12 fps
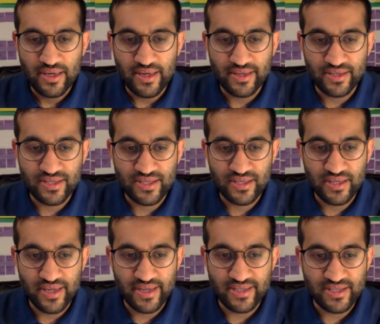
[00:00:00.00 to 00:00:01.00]

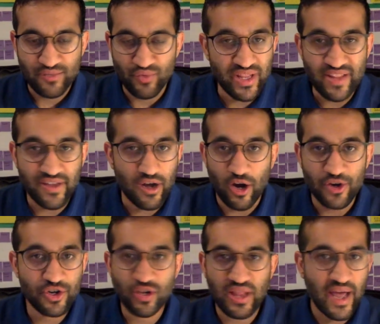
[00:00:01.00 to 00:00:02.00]
It's really
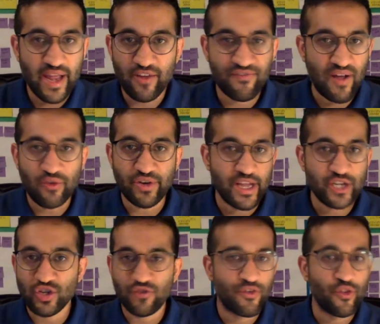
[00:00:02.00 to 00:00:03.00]
the underlying
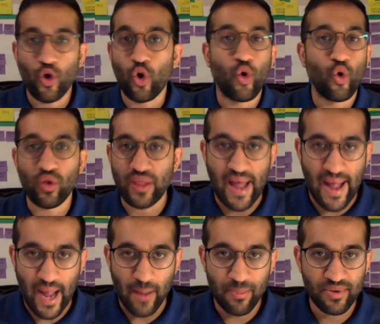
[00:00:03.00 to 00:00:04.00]
foundation for the whole
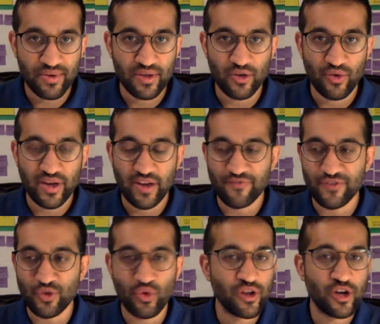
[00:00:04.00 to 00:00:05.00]
app. You're right.
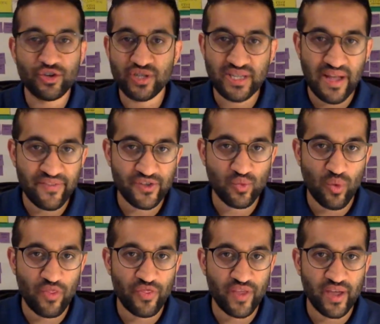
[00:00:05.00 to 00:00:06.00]
If you don't understand
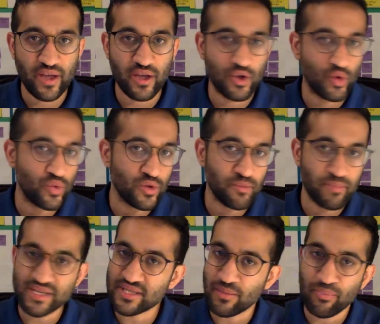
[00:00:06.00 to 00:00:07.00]
this one thing, you will
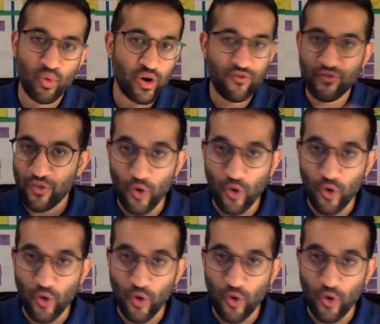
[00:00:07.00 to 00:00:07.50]
miss the point for